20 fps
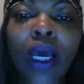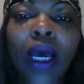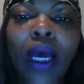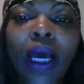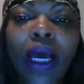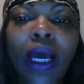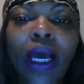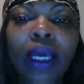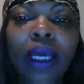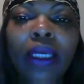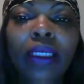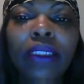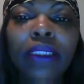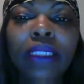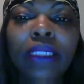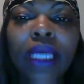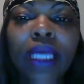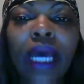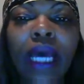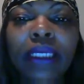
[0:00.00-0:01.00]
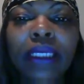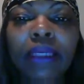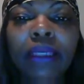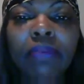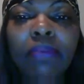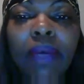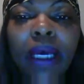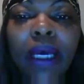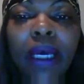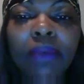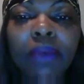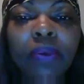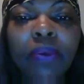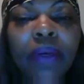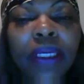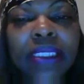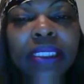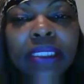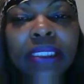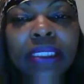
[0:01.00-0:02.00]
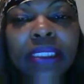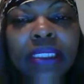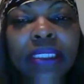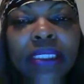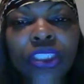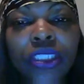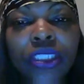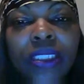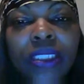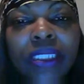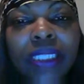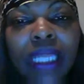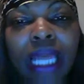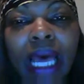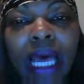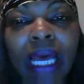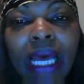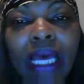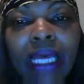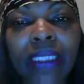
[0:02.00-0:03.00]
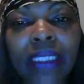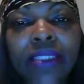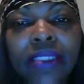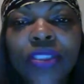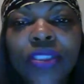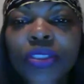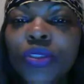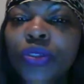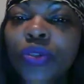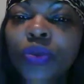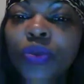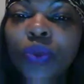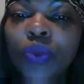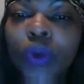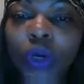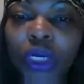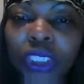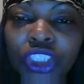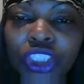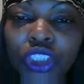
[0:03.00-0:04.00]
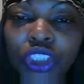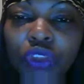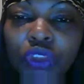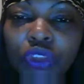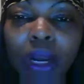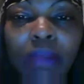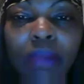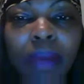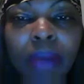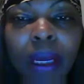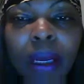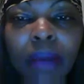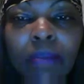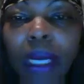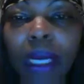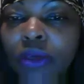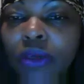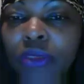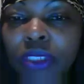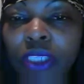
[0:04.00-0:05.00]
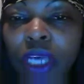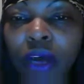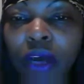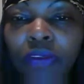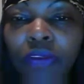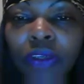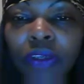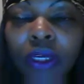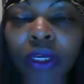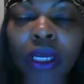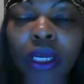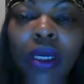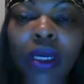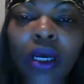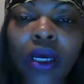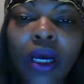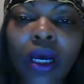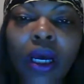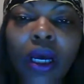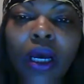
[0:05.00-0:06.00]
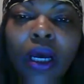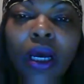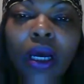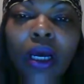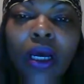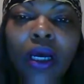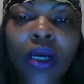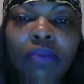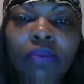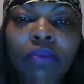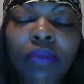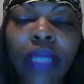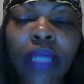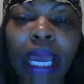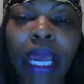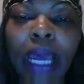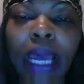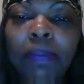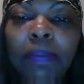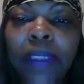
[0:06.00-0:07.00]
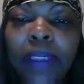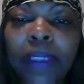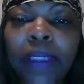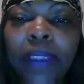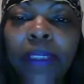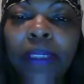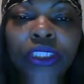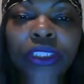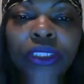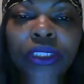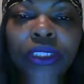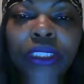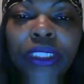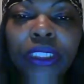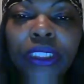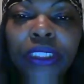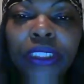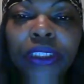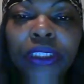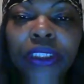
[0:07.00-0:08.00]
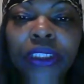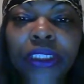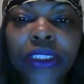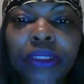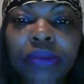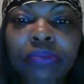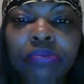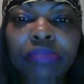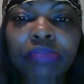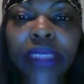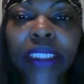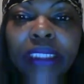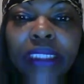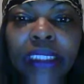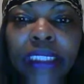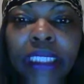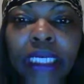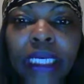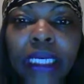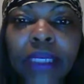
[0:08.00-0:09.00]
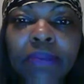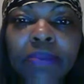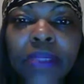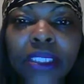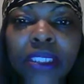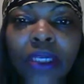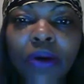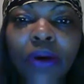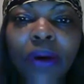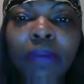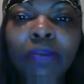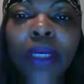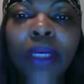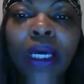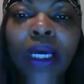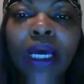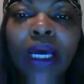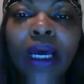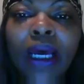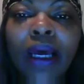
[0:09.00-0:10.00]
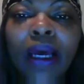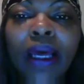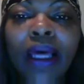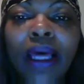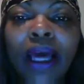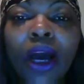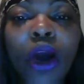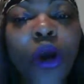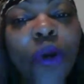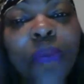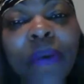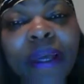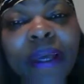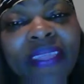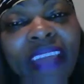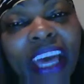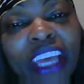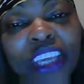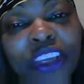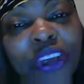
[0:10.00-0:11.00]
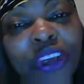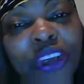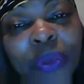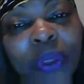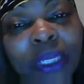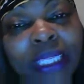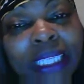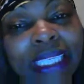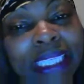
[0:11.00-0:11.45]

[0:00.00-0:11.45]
I could not get my presentation slides to work just right. My Microsoft application is messing up, so I'm hoping that you will